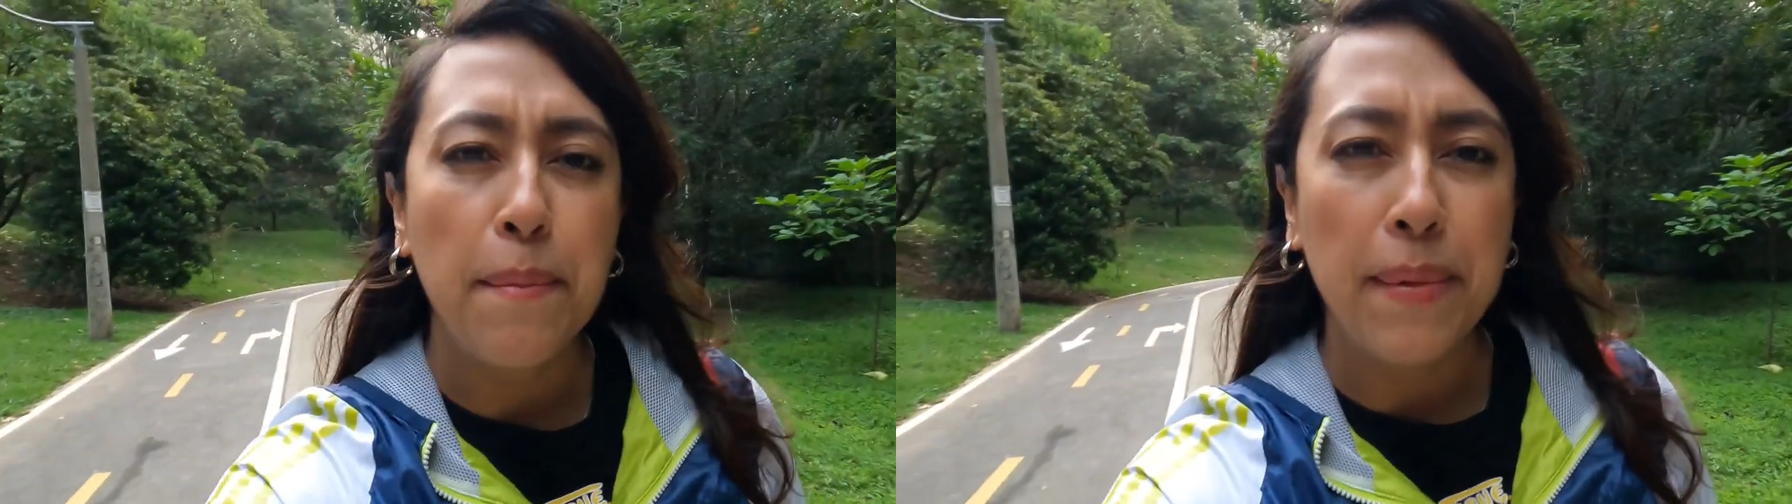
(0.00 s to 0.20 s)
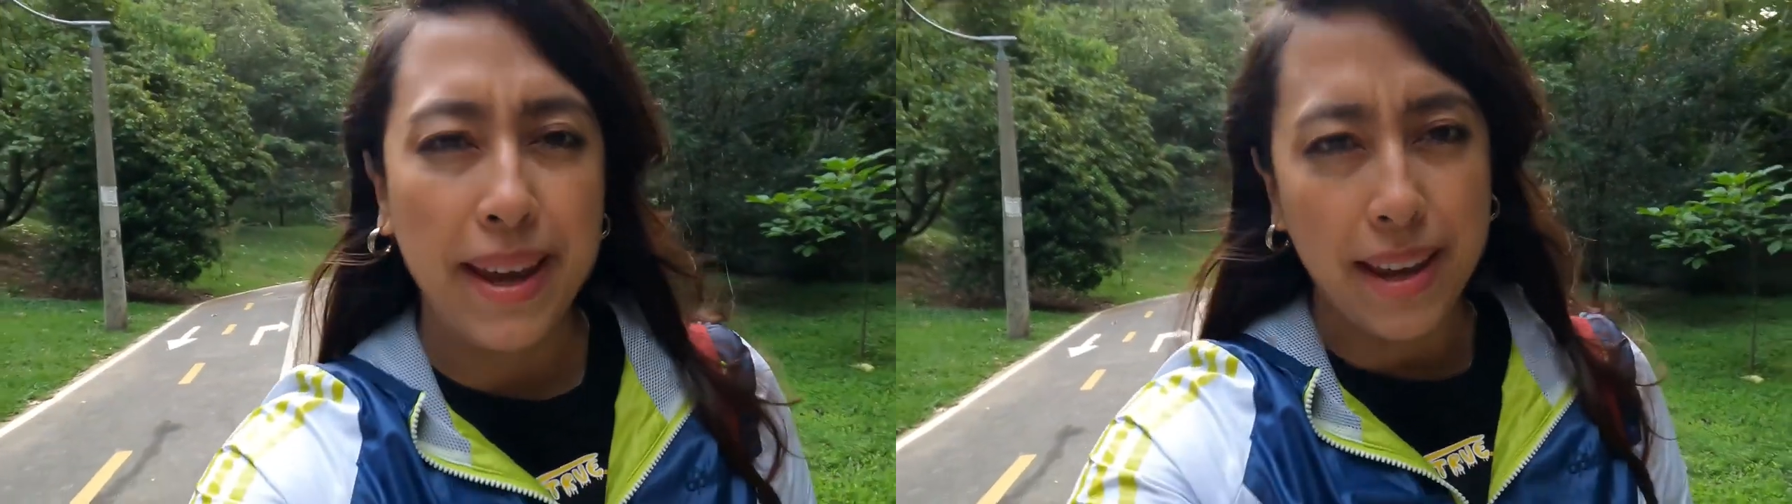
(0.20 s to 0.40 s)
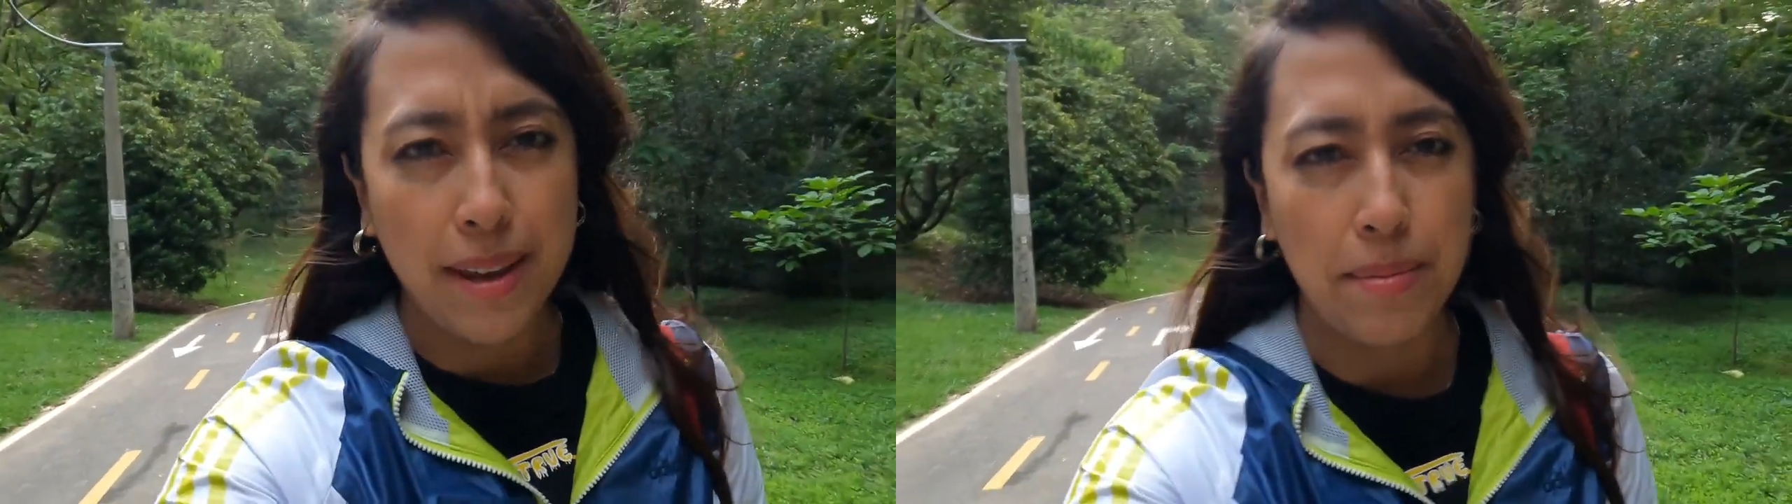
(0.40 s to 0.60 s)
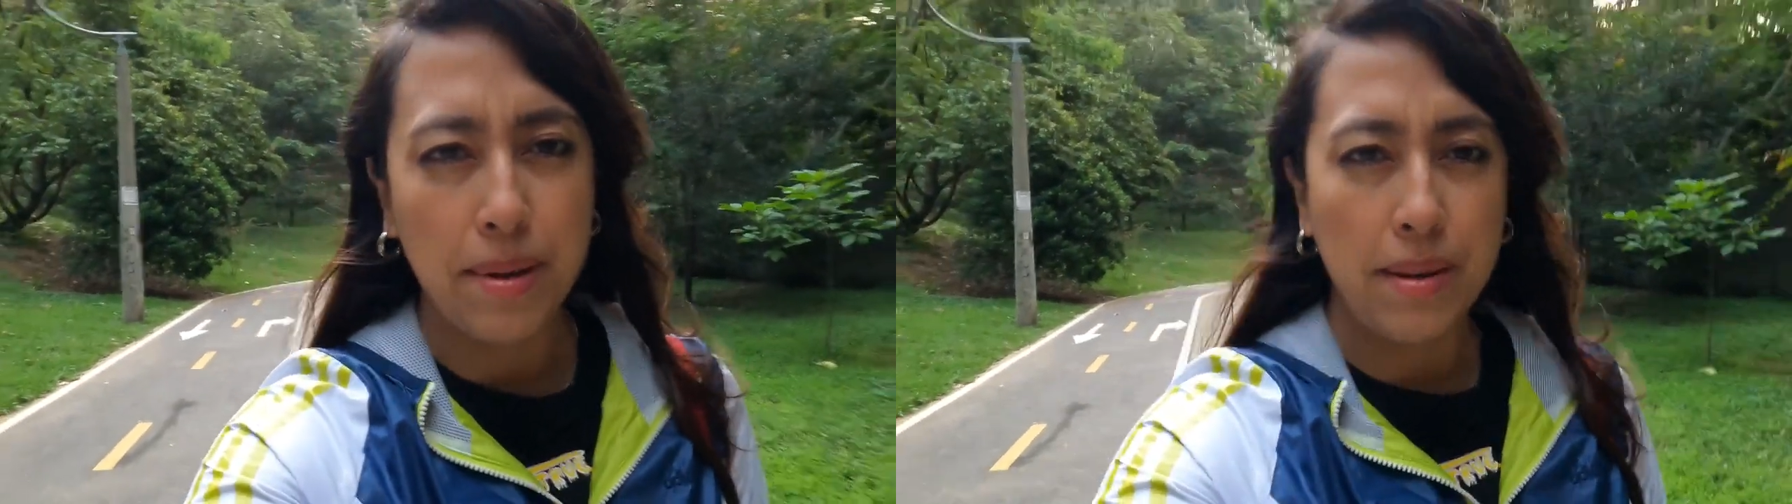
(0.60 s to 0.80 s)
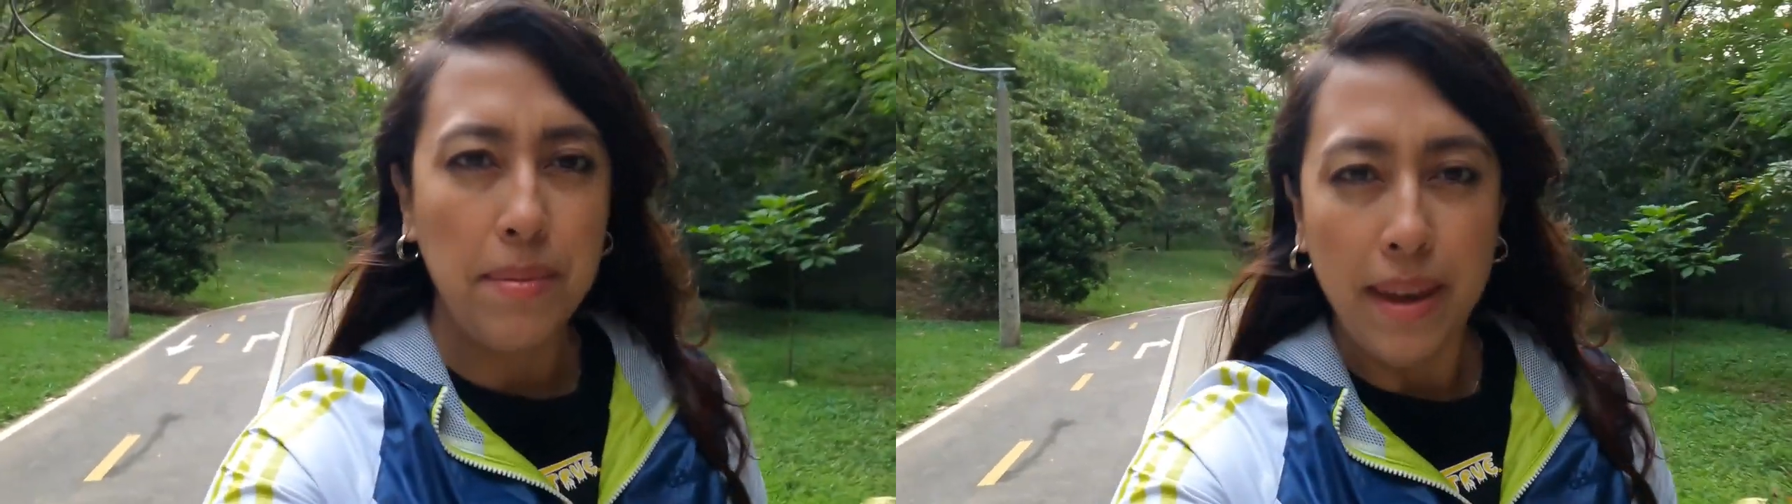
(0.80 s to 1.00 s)

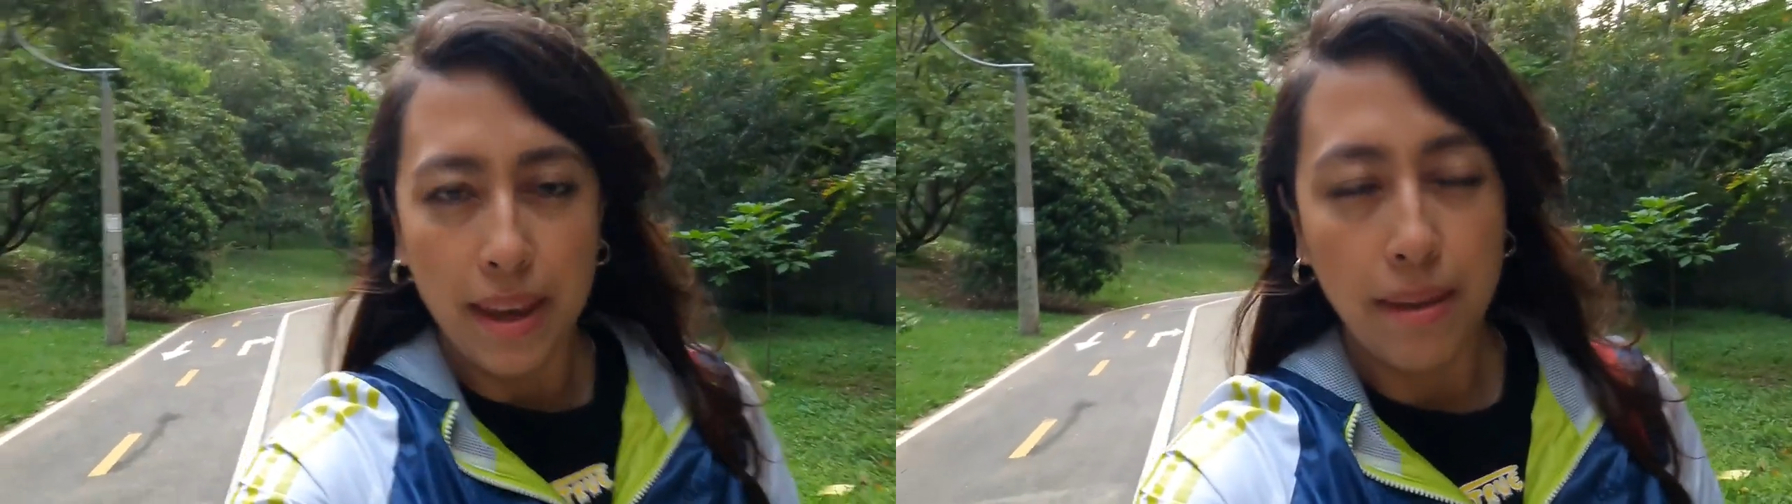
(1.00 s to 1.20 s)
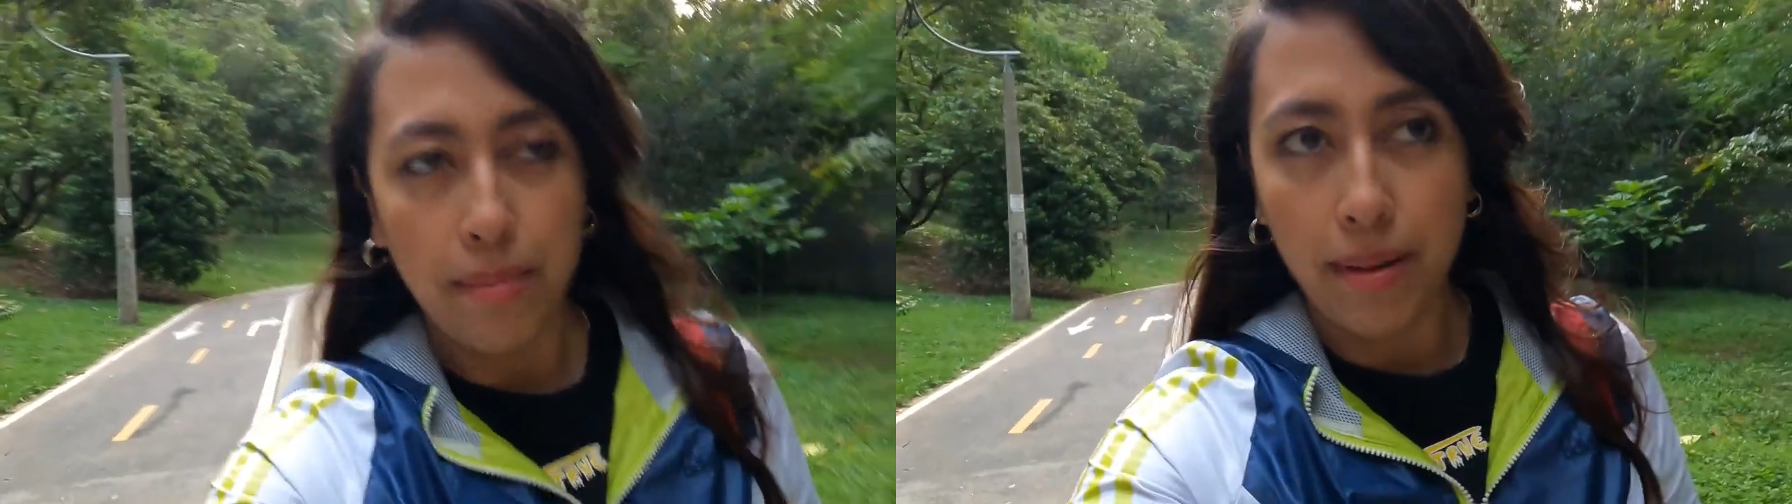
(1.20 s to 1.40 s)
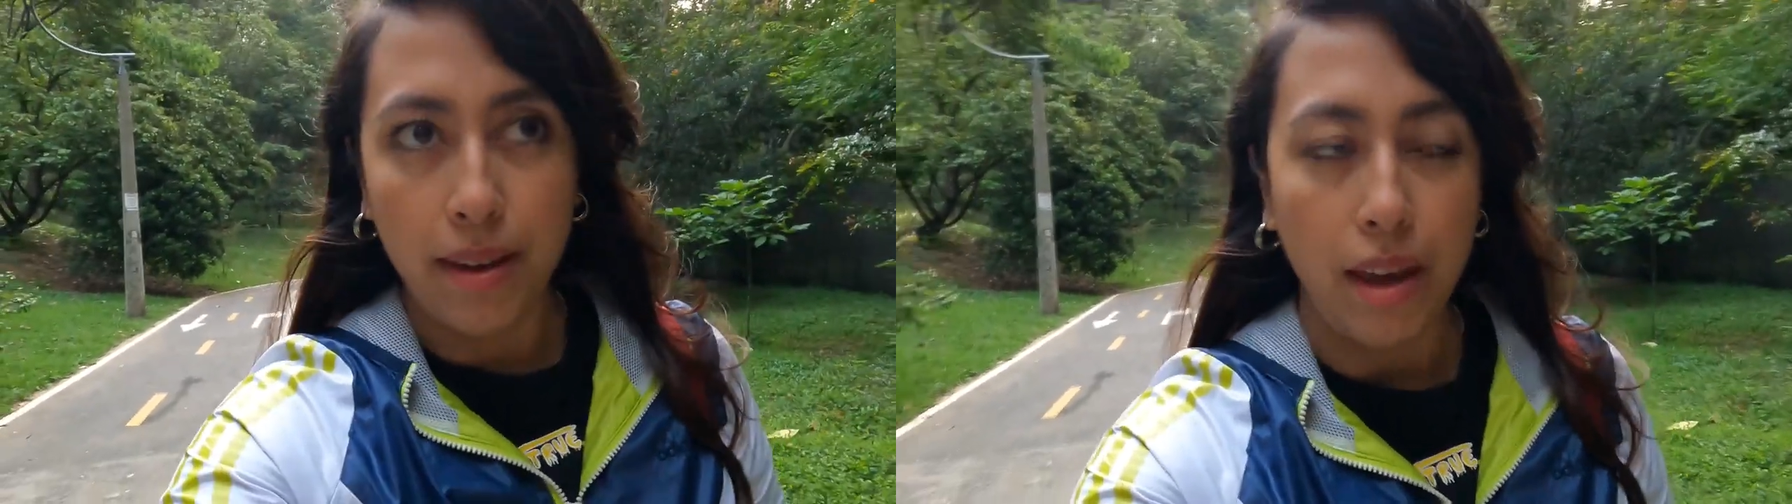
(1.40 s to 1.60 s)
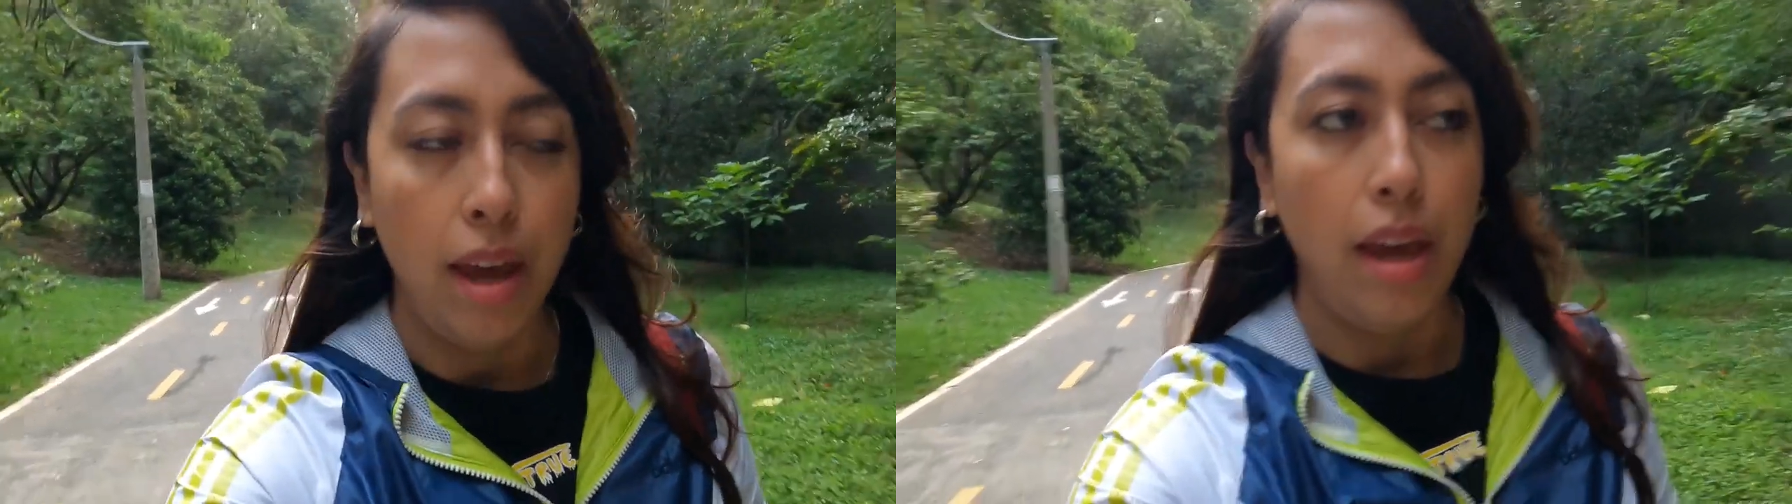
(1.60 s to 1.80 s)
maybe maybe